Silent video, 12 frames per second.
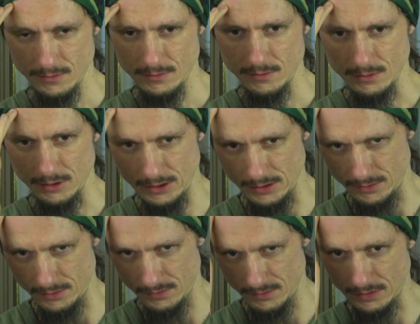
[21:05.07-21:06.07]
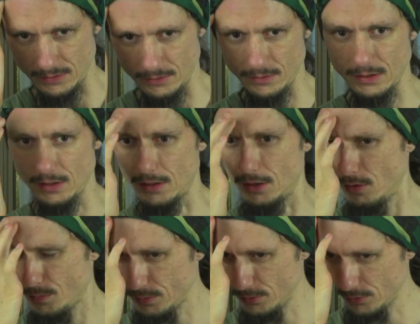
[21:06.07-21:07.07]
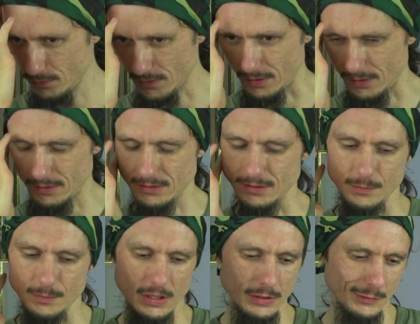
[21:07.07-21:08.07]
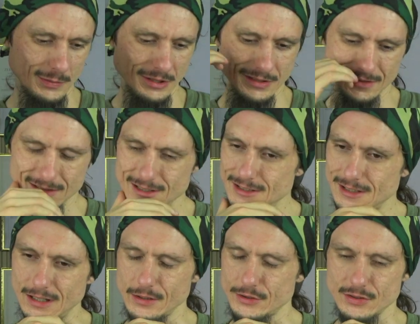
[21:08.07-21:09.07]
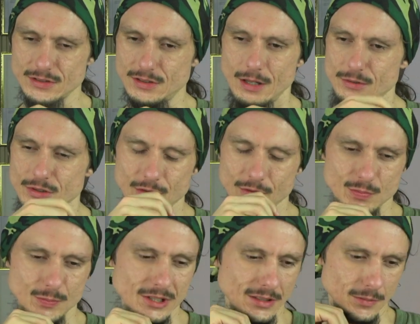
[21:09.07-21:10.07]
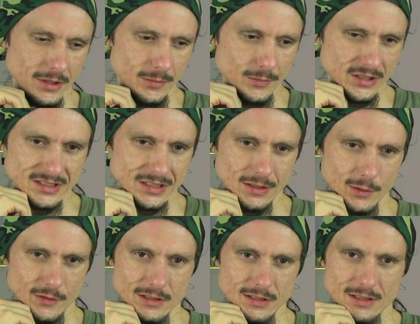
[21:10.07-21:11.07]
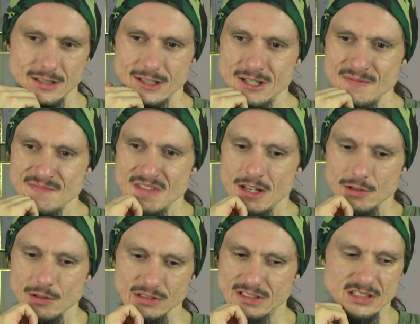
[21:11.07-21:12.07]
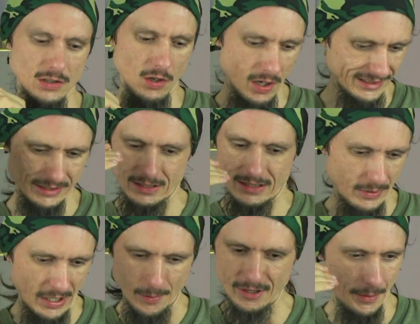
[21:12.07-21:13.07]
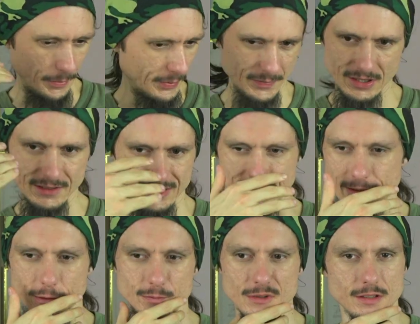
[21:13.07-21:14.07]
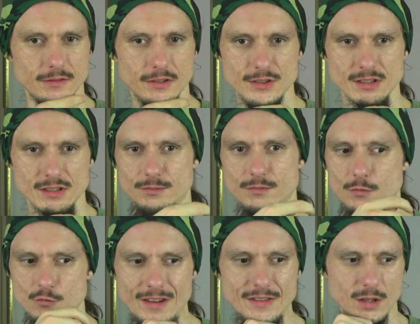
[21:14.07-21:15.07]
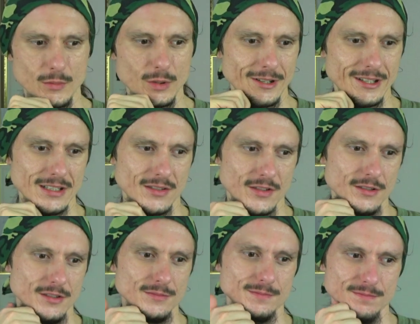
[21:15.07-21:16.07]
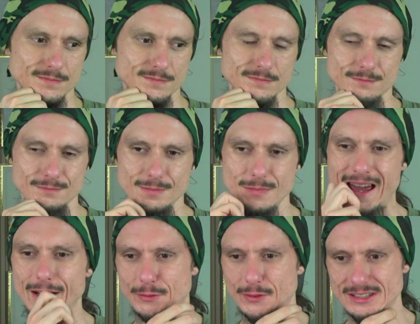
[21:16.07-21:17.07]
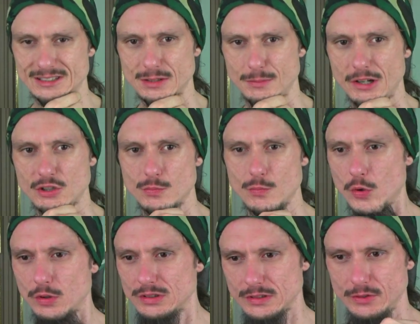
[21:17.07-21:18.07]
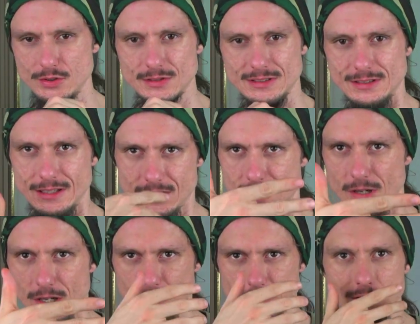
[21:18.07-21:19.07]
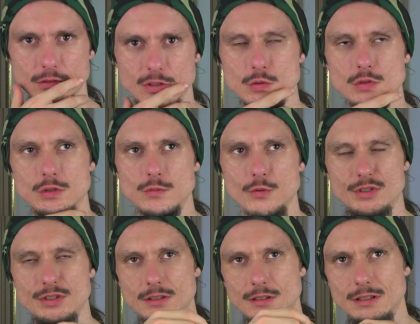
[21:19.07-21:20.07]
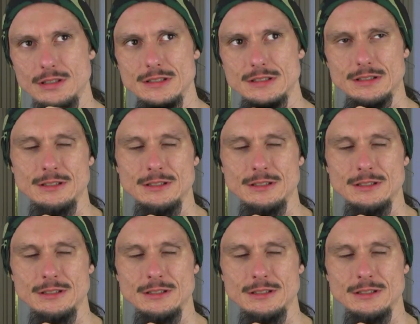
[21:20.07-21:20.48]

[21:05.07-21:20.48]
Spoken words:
Yeah, so like, how are people doing that? It's like part of me, I'm just gonna speak it, man, instead of like, because these thoughts, they keep coming up inside of me, and if I just run them in my head, they're manifesting much more as if I just let them out here on YouTube, which is then at least